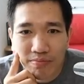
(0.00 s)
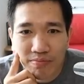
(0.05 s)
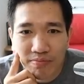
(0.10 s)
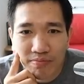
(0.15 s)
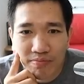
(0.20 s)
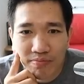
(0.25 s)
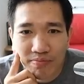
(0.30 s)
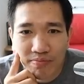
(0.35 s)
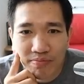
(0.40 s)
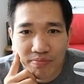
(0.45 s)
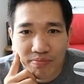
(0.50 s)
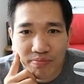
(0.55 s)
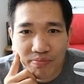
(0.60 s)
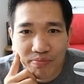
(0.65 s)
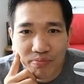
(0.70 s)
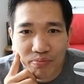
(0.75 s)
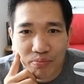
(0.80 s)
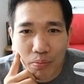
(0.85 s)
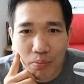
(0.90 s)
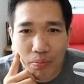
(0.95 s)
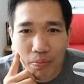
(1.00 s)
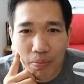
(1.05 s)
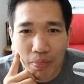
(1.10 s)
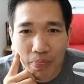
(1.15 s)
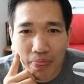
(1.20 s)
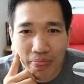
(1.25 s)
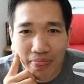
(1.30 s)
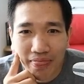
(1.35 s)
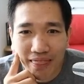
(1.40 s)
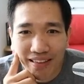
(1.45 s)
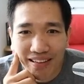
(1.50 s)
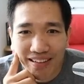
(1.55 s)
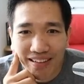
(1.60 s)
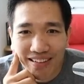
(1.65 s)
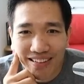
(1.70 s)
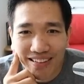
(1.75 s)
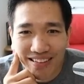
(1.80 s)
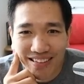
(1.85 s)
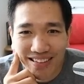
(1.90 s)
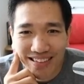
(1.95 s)

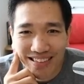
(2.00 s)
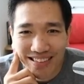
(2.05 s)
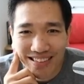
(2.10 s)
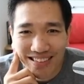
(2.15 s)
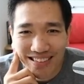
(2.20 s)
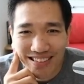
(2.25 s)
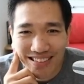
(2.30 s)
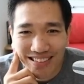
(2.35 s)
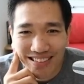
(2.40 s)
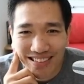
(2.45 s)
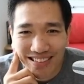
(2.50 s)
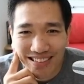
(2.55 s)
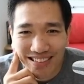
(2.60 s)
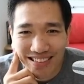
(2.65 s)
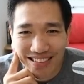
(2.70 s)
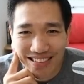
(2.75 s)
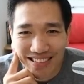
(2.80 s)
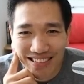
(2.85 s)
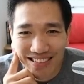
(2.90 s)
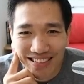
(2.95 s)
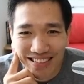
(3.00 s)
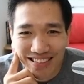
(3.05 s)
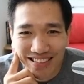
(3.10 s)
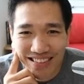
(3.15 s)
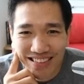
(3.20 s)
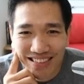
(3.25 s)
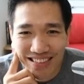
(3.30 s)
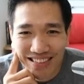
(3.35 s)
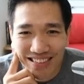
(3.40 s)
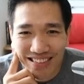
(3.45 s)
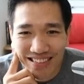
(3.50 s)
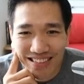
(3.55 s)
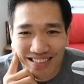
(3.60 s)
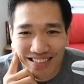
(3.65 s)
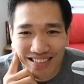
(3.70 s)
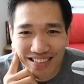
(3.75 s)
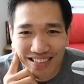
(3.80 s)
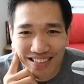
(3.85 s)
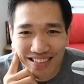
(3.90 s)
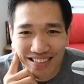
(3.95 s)

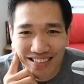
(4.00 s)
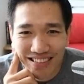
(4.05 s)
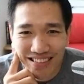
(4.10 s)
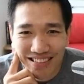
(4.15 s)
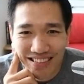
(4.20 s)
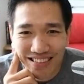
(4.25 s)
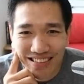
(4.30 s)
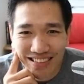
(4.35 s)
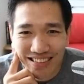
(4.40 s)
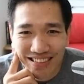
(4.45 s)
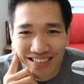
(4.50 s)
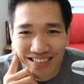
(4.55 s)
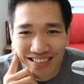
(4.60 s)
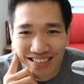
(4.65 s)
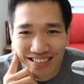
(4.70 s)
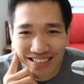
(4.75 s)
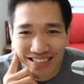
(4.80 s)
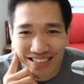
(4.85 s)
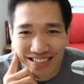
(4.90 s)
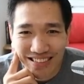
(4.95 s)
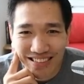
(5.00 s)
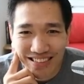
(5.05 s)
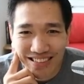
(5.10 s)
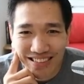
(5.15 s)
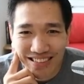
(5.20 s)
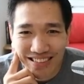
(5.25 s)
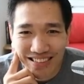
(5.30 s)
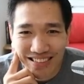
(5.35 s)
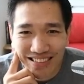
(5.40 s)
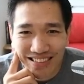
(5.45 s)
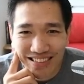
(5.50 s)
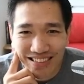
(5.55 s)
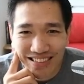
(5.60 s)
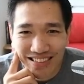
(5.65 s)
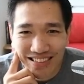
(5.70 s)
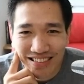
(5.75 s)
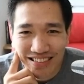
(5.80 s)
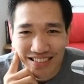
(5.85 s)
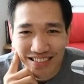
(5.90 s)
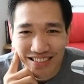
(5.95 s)

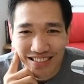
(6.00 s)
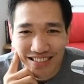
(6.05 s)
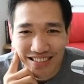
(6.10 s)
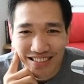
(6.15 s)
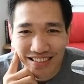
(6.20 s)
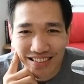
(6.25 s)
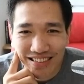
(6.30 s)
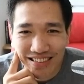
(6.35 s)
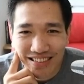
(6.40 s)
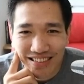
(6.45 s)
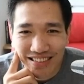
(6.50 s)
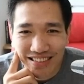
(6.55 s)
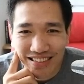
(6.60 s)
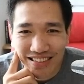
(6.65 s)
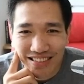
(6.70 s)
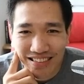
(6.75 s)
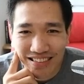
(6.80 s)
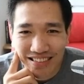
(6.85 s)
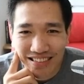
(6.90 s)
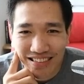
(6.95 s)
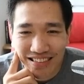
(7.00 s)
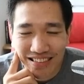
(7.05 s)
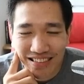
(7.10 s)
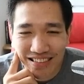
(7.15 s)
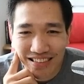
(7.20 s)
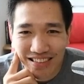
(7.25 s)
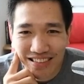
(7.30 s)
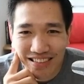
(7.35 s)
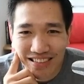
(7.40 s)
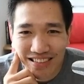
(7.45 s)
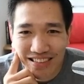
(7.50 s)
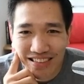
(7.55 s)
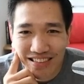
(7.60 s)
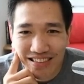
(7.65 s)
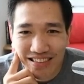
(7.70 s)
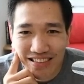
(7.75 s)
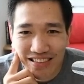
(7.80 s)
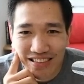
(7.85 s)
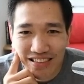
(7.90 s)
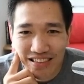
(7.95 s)
The person shown says nothing.